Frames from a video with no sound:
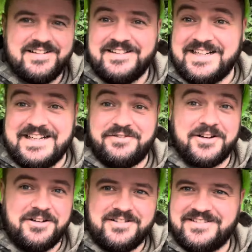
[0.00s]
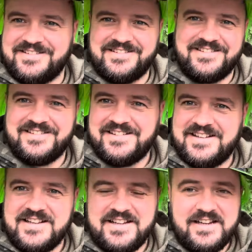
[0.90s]
Nearly forgot.
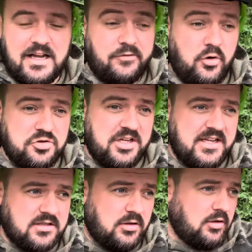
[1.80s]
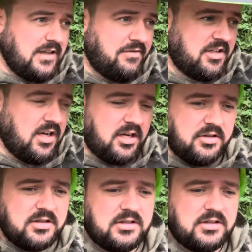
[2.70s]
Yeah, unfortunately, there's not long left to go.